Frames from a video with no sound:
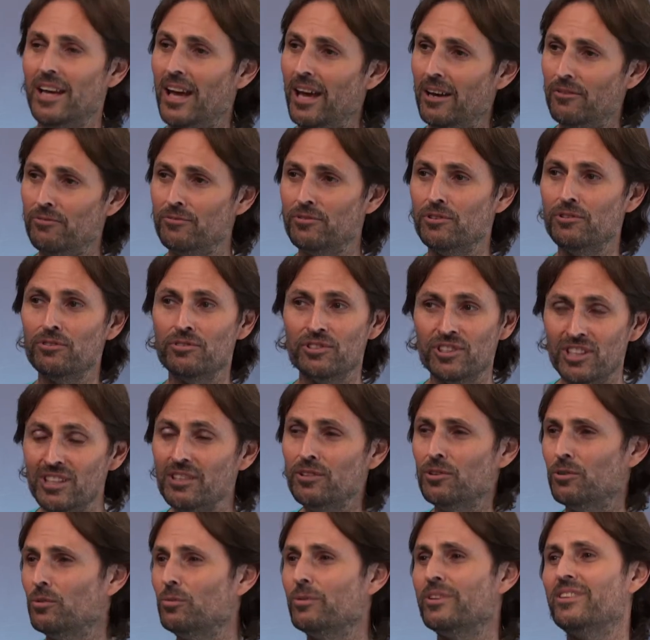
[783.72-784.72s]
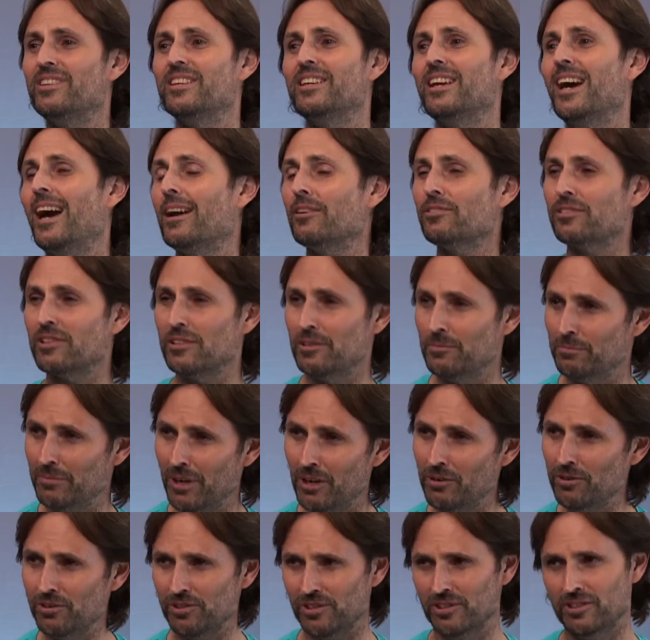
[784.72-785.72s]
have you deal with the actual
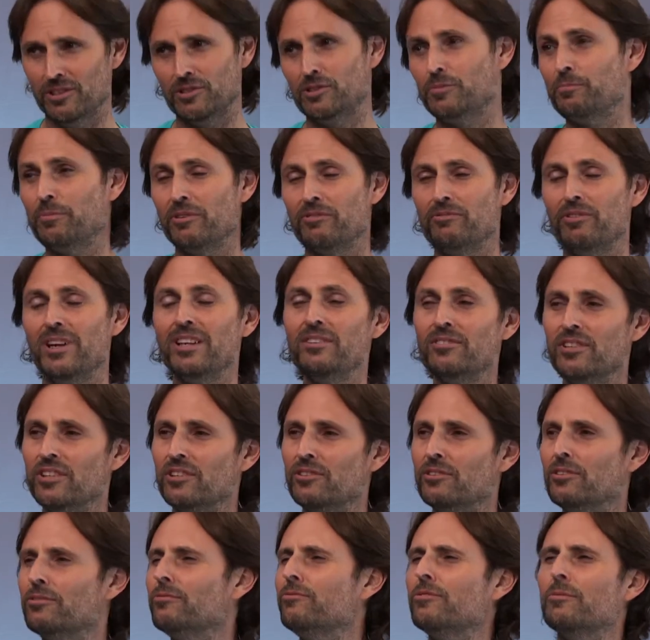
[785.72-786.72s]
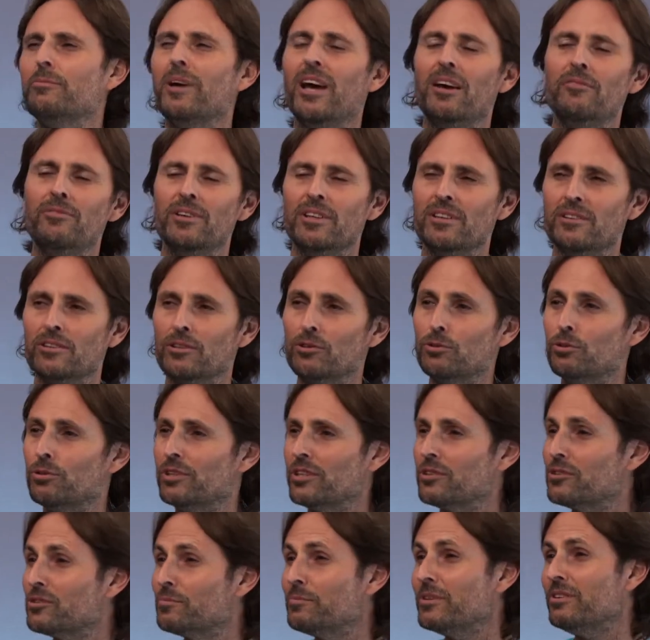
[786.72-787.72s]
emotion that's preventing you from having the good
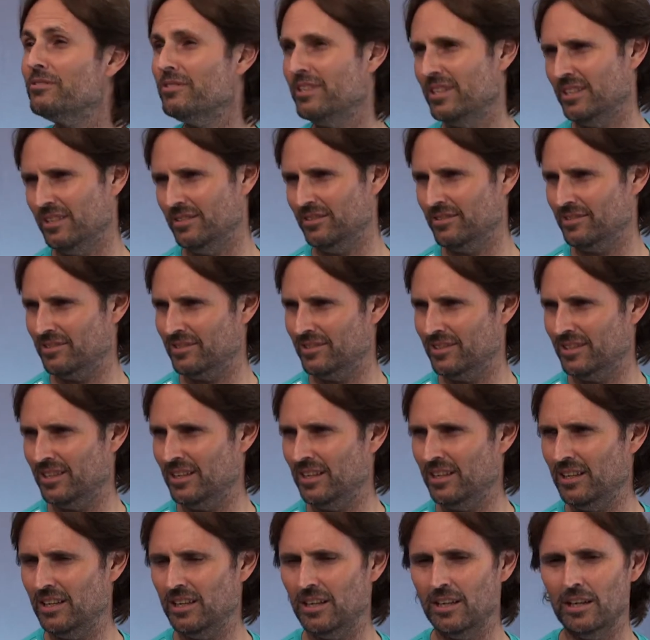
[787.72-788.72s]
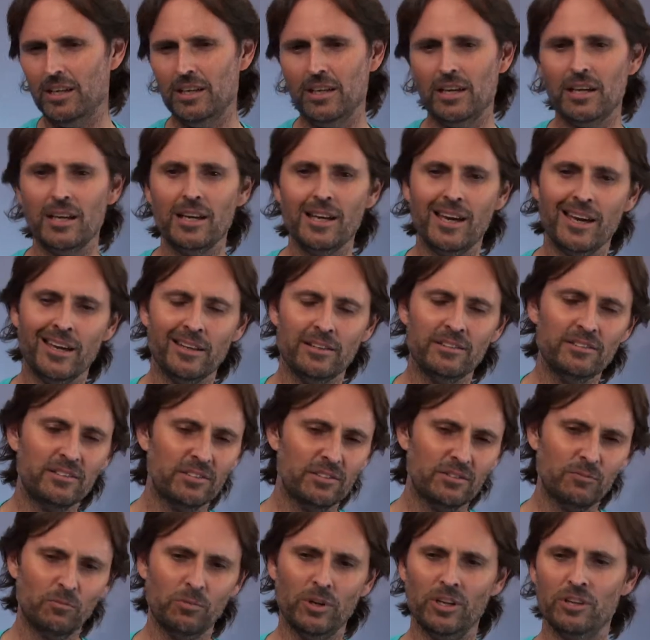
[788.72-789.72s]
experience. Mm -hmm. And
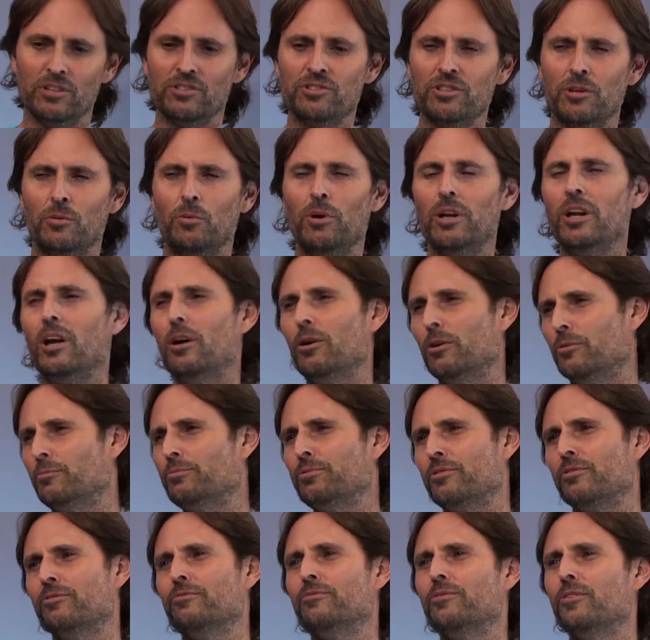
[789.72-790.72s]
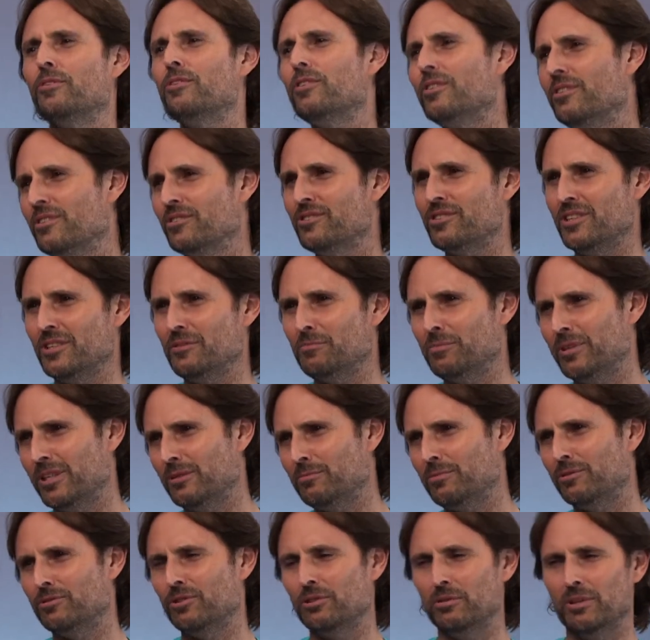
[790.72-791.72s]
what, so, what I would prefer to see
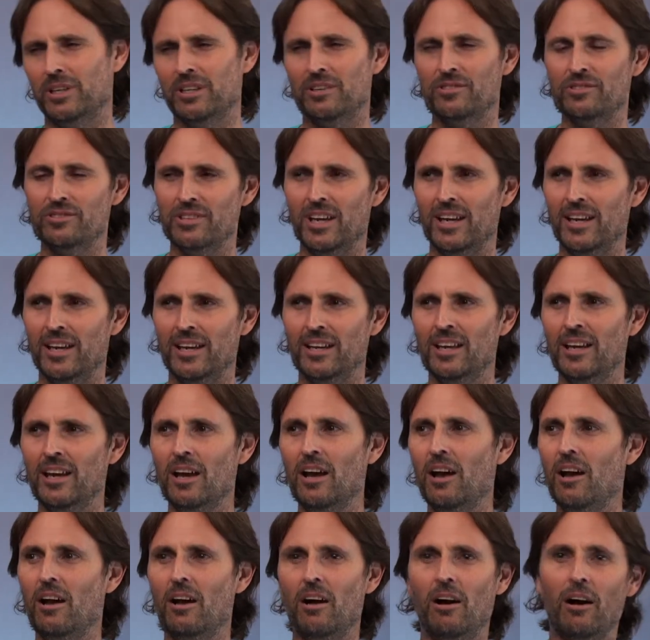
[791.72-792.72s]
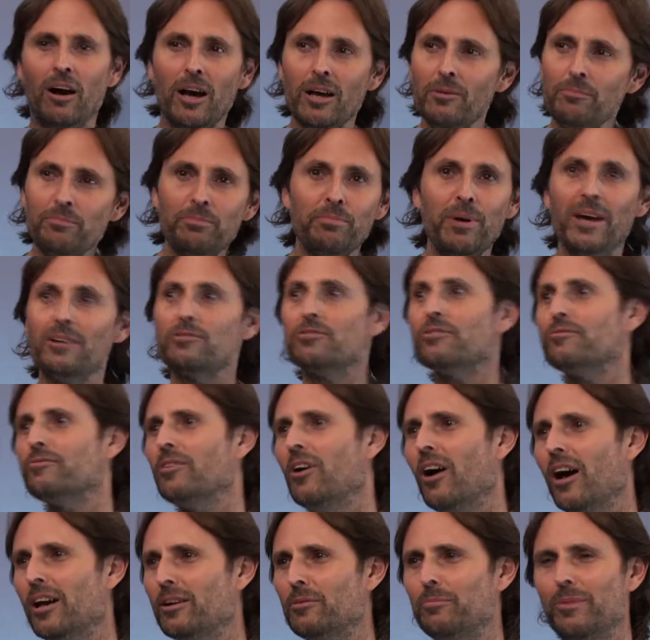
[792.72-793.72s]
people doing is saying, I'm
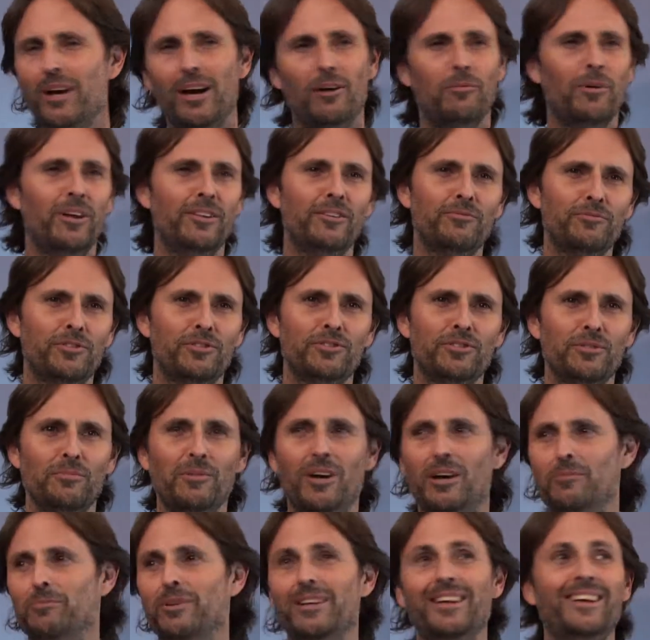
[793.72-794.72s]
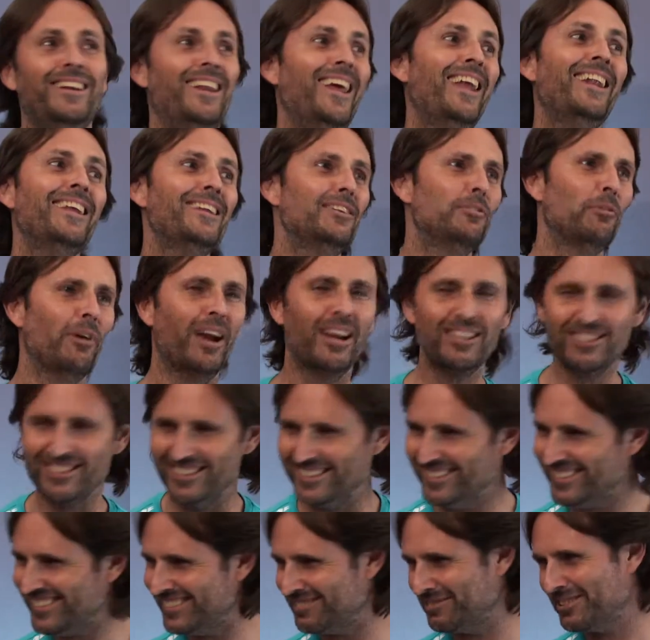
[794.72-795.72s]
petrified about what the future might be in any
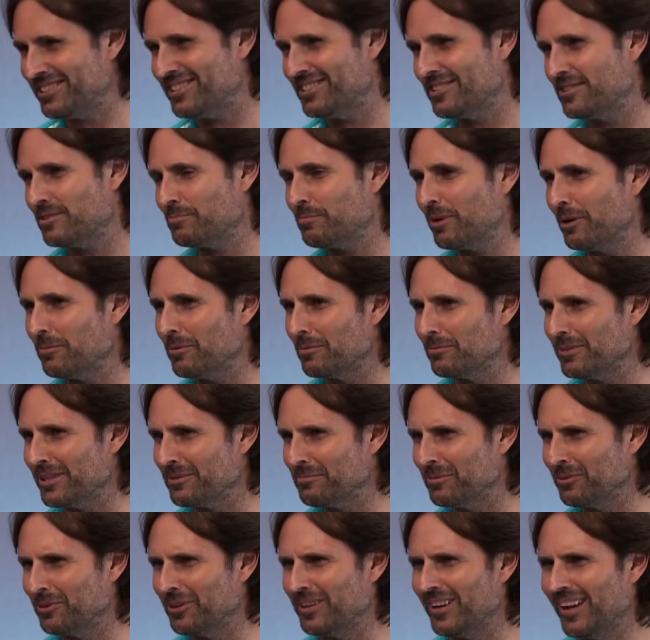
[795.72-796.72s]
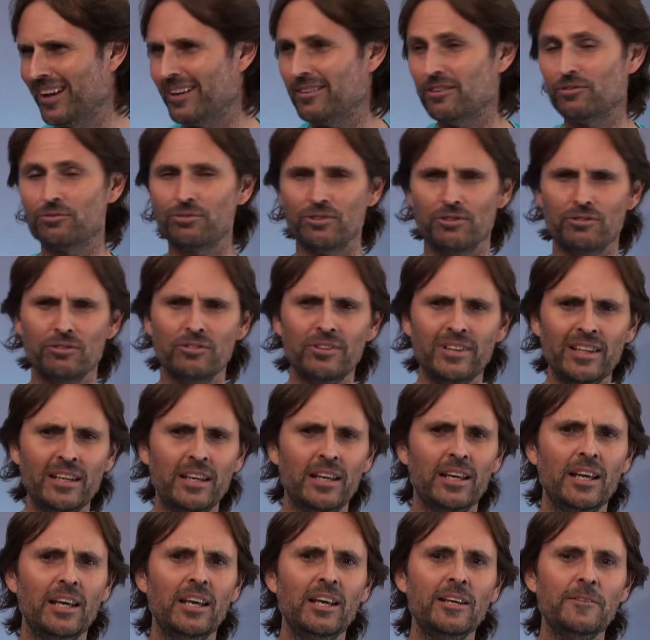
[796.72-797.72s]
direction, which is probably more like the truth.
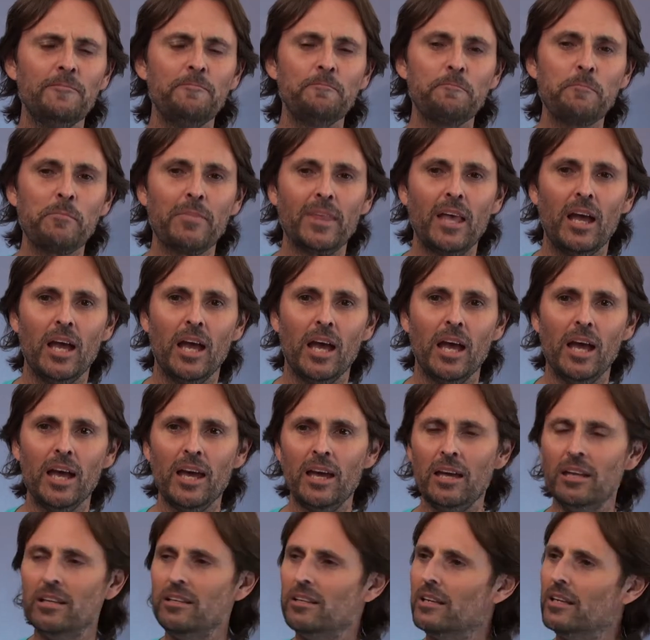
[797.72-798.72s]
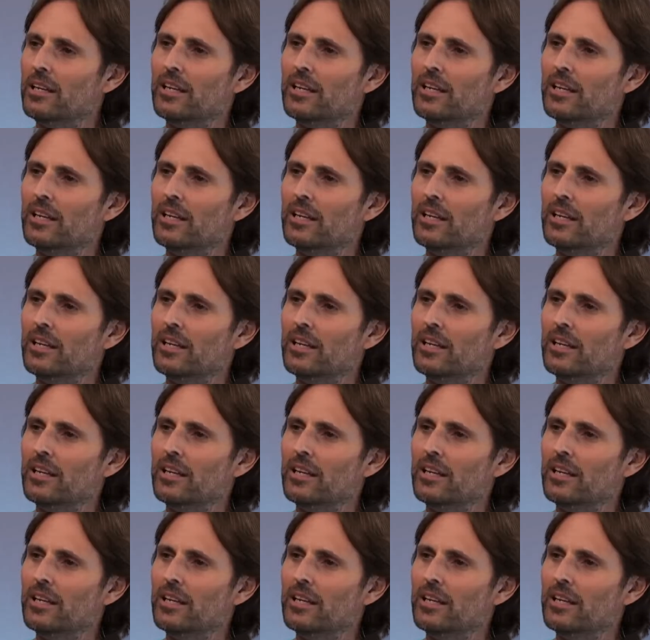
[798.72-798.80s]
And